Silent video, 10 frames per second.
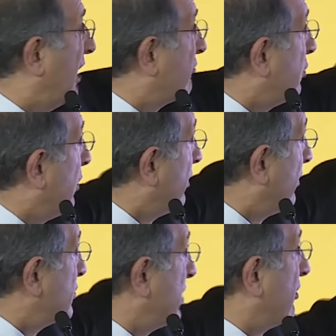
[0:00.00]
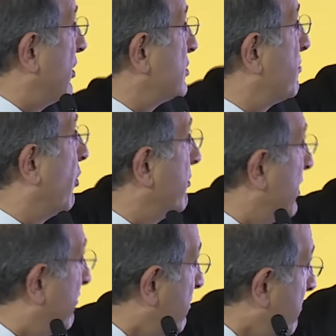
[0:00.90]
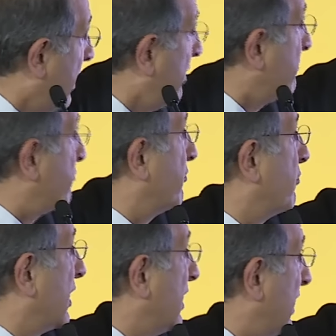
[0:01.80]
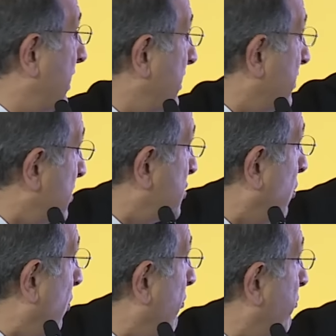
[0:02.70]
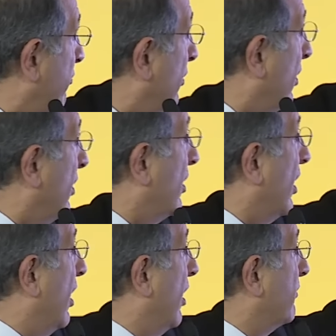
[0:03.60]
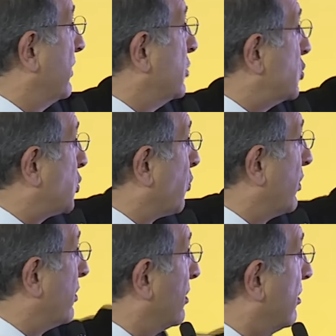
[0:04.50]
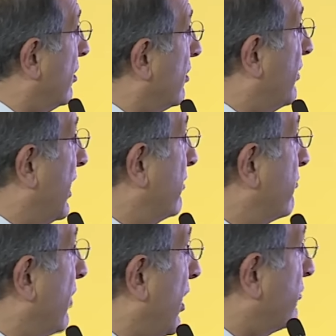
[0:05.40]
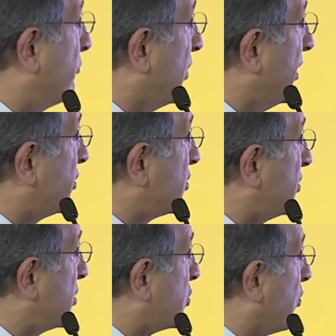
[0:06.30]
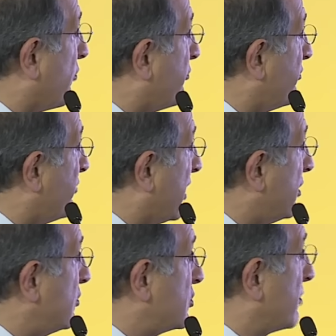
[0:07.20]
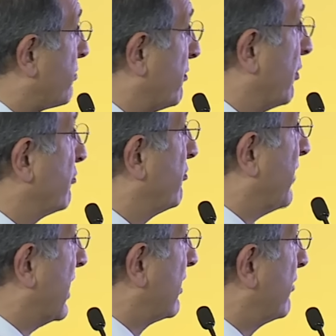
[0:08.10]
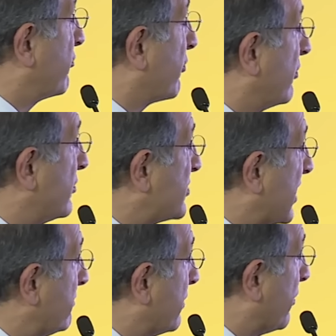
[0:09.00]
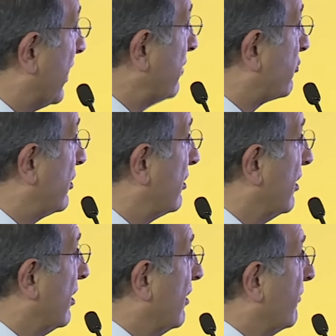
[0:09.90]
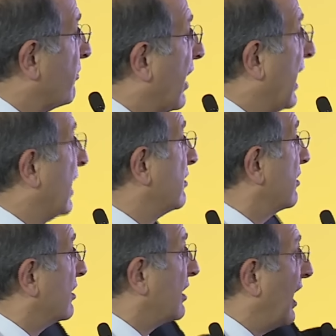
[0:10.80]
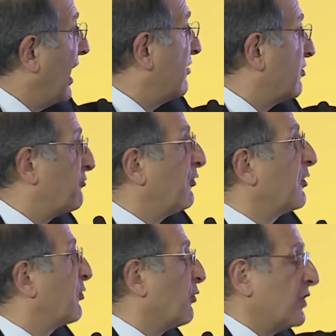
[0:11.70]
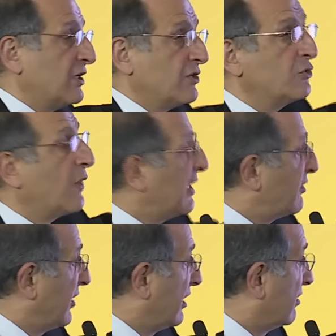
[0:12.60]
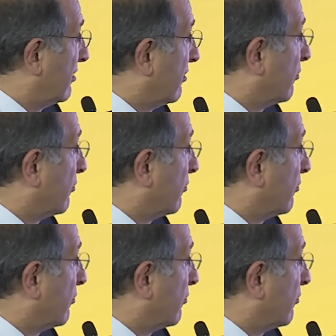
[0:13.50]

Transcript: in every one of those areas, appointment of imams and regulating discourse, ensuring that religious discourse is not used to promote violence or incitement or hatred, and the full authority to do anything